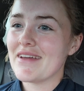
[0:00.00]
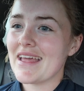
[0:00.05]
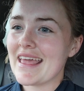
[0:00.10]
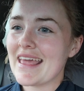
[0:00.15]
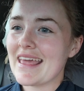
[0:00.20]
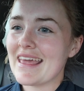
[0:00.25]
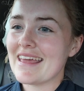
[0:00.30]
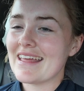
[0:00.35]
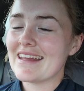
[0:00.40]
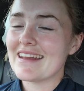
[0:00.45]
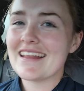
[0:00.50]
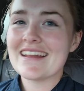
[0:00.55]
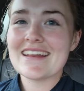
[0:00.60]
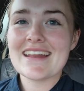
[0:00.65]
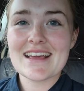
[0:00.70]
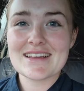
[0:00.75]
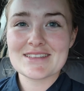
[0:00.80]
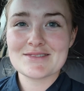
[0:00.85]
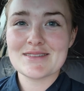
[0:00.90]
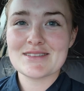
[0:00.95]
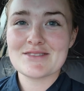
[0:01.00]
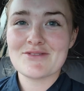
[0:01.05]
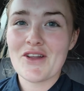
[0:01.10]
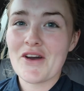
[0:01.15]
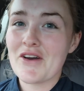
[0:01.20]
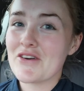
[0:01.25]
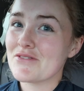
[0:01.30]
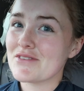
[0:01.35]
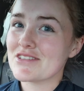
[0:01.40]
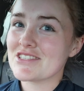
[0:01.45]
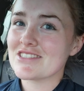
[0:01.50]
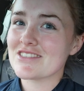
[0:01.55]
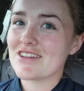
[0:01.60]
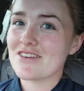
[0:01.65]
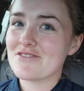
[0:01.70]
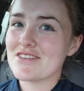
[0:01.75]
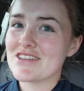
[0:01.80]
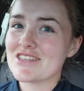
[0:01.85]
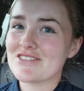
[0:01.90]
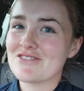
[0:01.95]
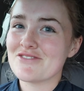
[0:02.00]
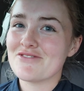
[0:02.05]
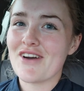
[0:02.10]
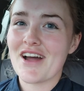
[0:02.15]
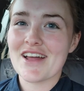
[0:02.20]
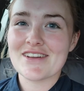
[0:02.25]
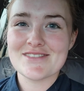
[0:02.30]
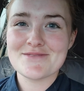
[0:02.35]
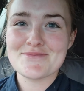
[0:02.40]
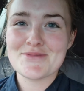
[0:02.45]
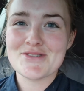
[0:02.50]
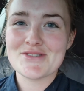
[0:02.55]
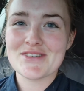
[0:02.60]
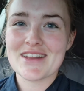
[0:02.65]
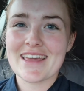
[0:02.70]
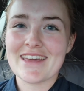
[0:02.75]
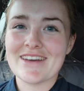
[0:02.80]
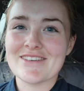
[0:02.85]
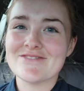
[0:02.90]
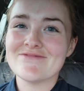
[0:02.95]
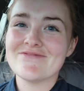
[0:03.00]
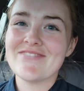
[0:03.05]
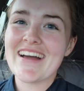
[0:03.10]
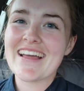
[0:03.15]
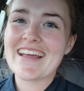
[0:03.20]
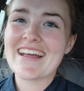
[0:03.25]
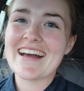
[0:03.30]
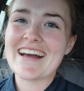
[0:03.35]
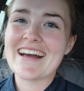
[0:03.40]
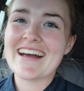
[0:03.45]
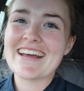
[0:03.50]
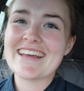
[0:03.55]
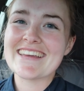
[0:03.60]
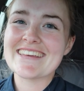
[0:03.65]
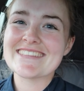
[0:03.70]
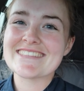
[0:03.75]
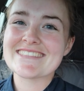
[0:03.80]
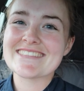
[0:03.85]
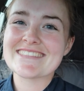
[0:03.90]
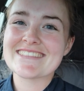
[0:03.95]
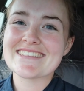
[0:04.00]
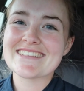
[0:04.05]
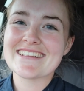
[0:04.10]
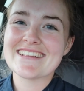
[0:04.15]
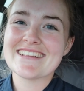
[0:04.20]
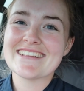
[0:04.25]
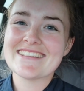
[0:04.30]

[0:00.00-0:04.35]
you in next week's vlog, which is our regional final at Bald Hill. Bye guys.